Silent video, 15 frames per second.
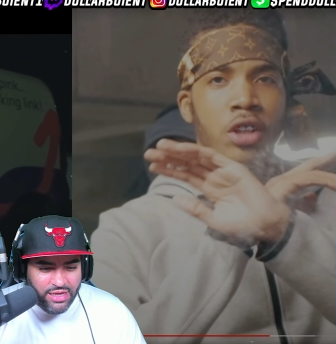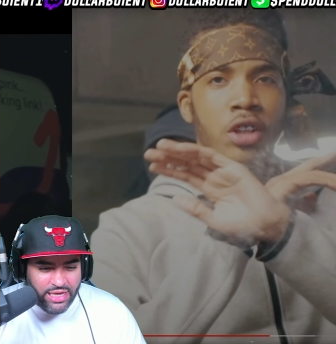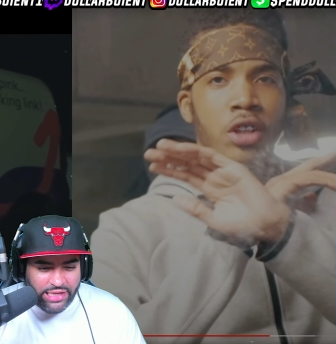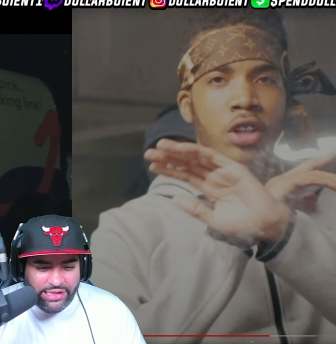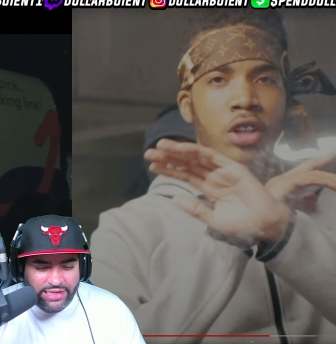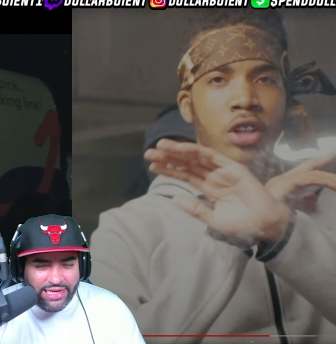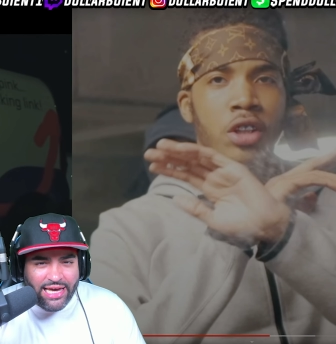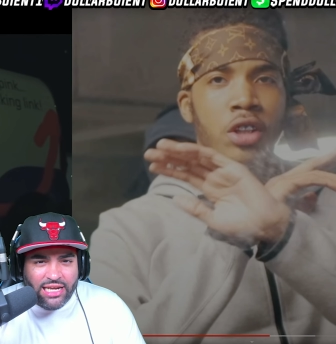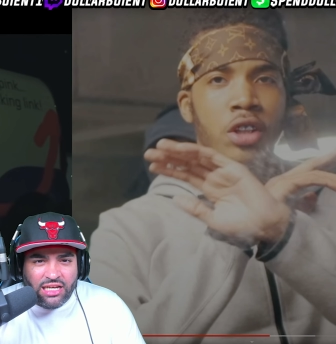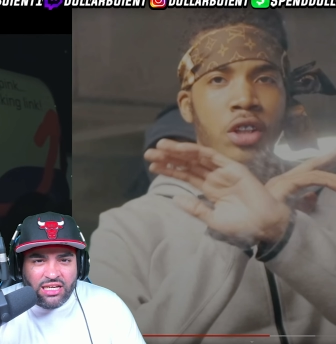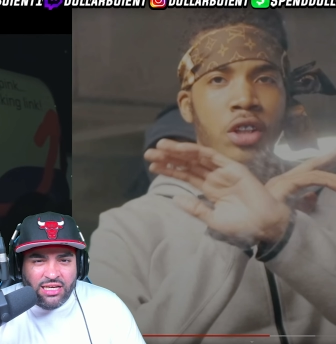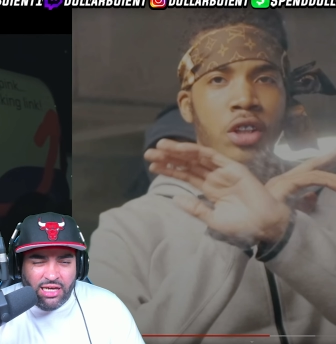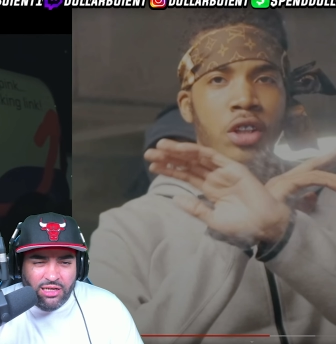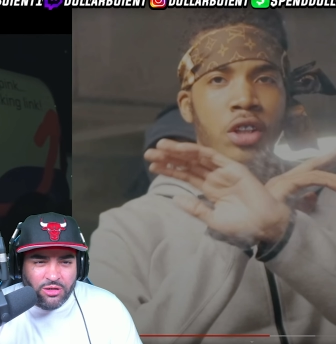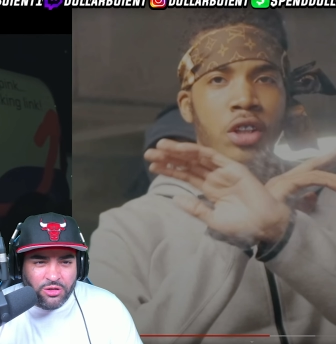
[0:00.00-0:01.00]
Speaker 1: And then they got a
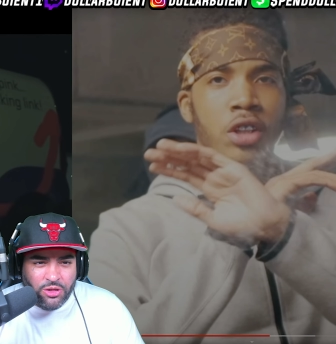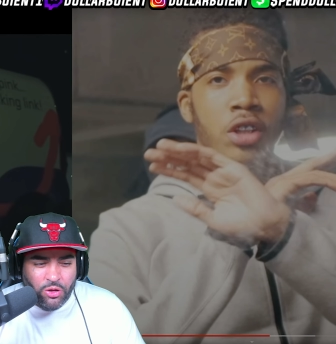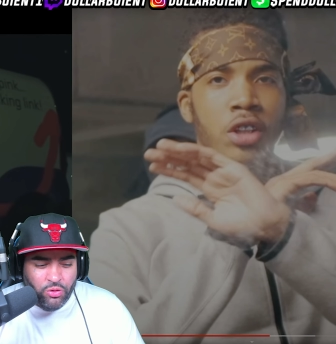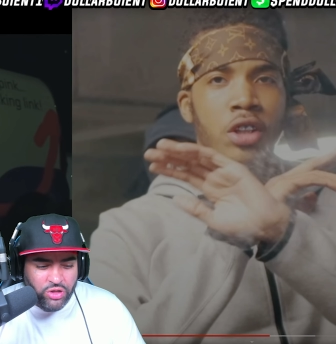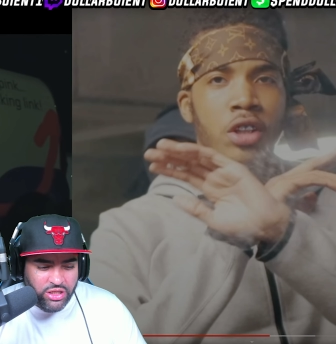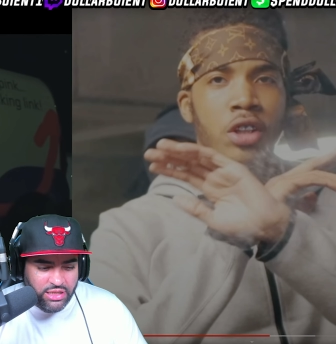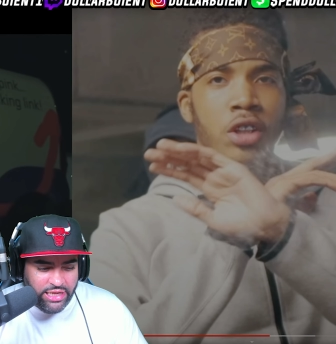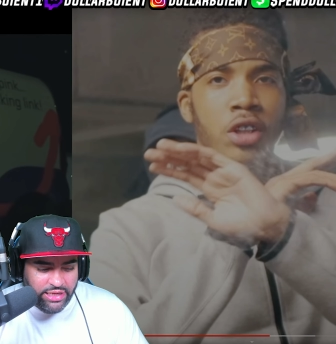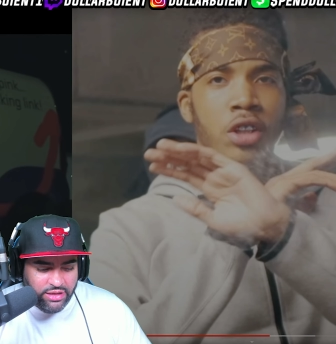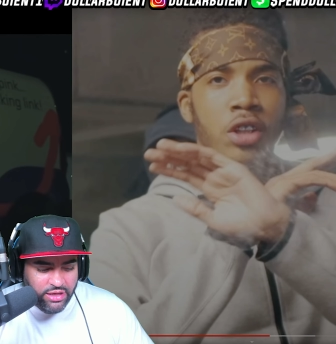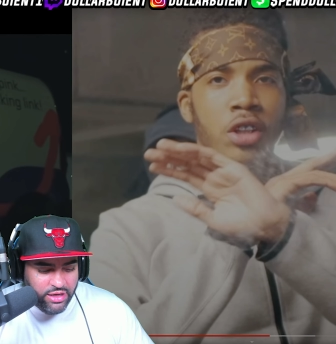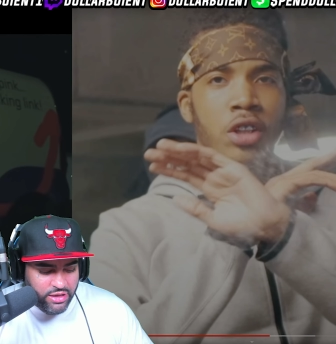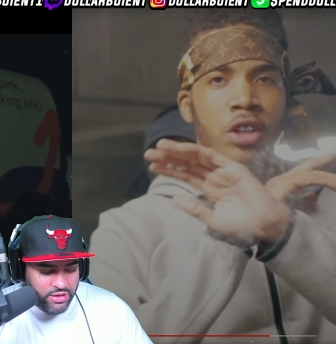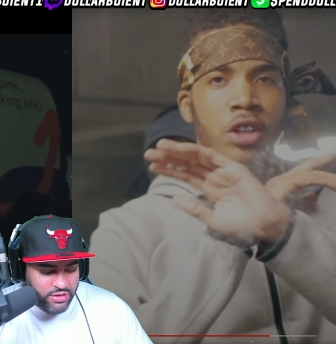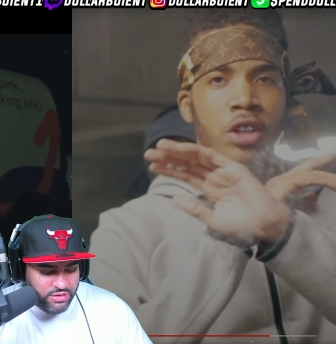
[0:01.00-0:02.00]
color coded, like
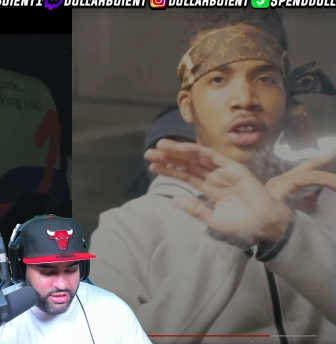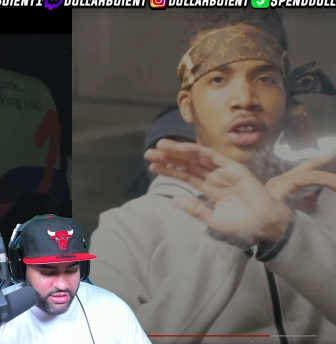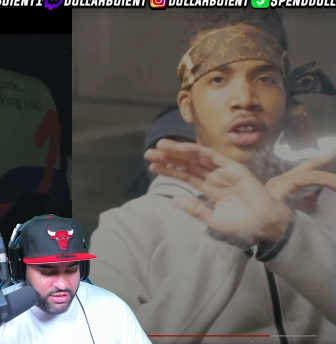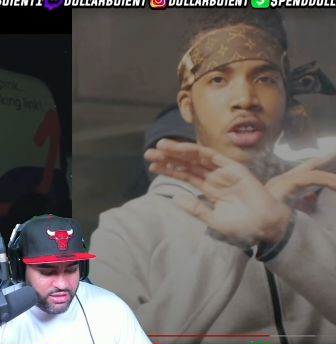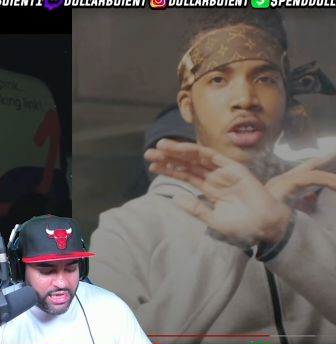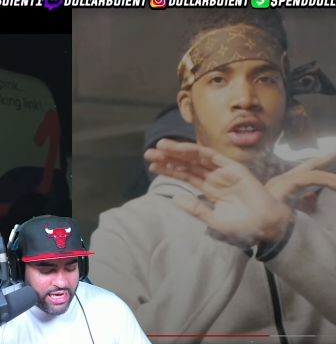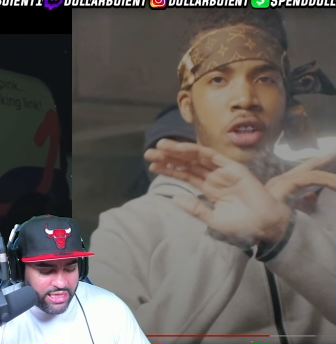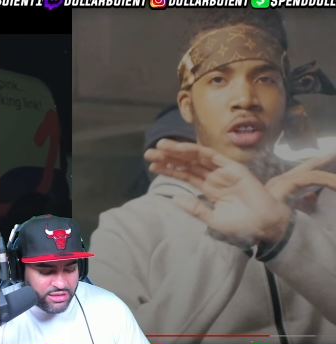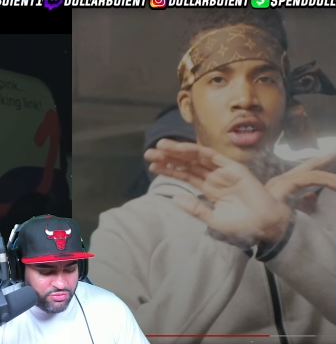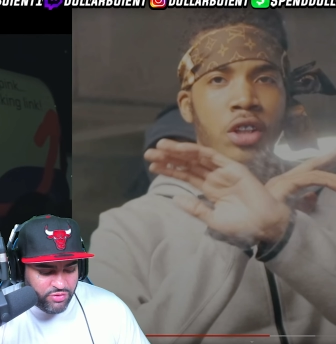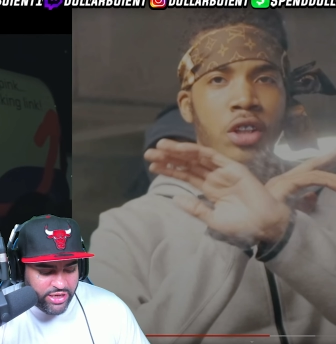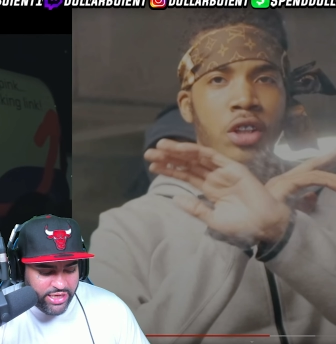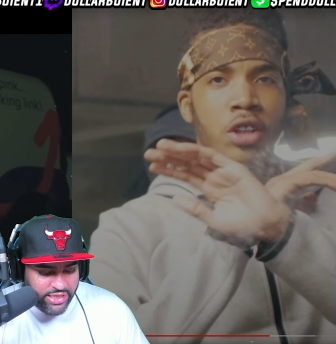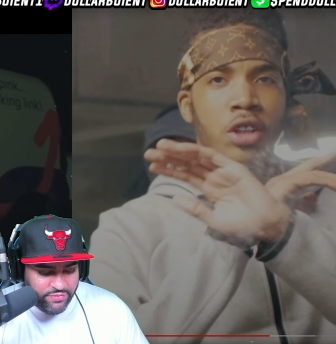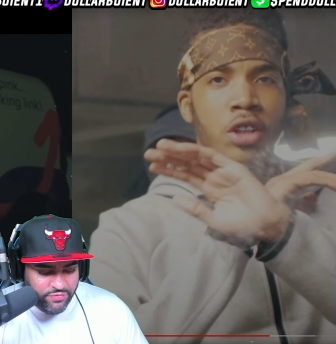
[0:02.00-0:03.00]
these guys
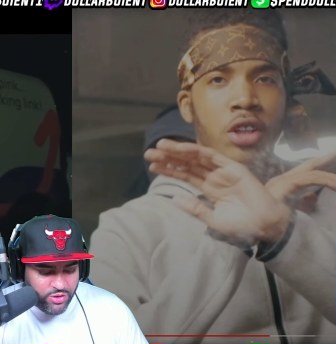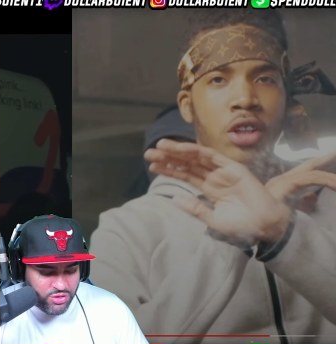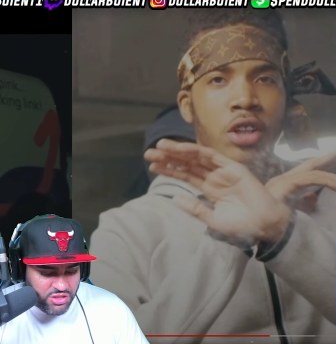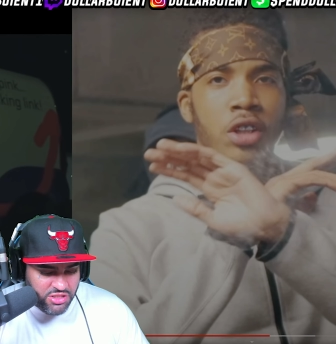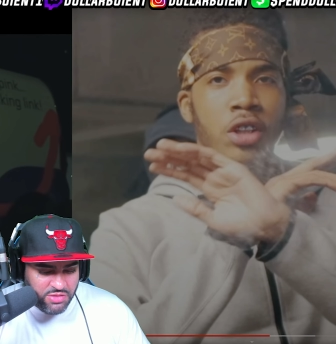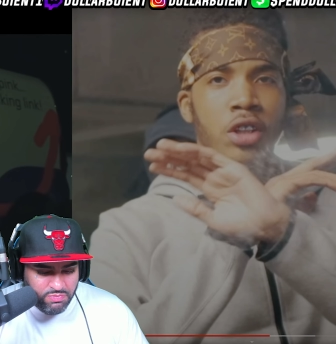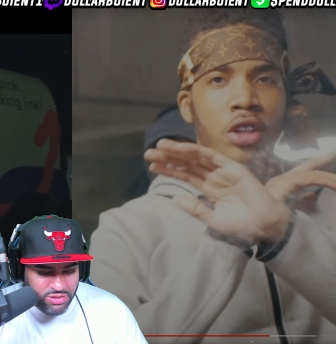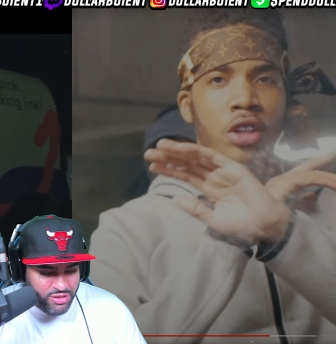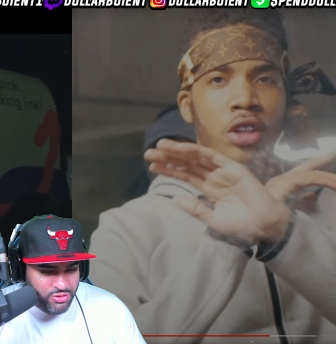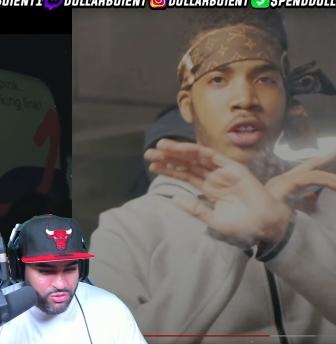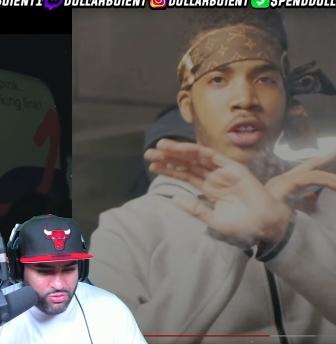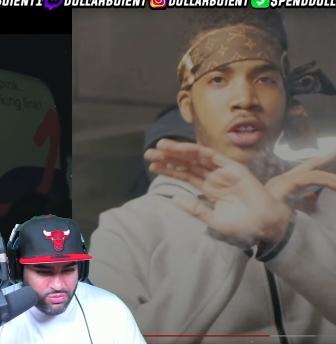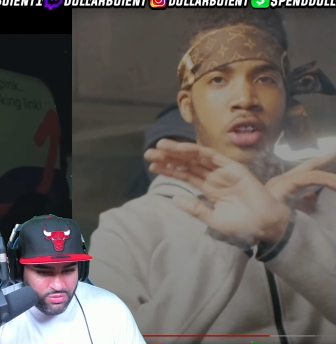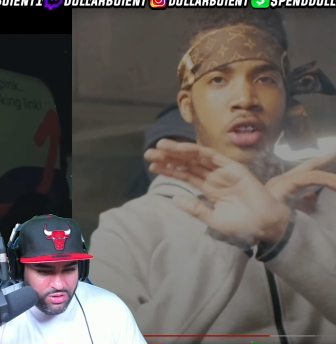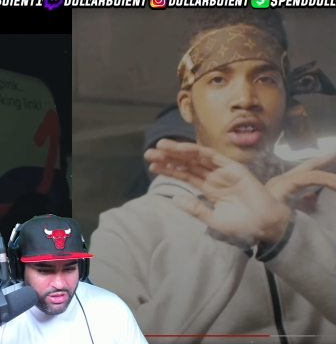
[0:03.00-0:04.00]
red versus
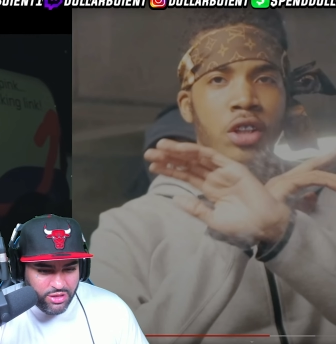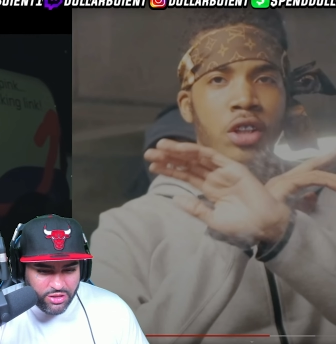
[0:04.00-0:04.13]
blue,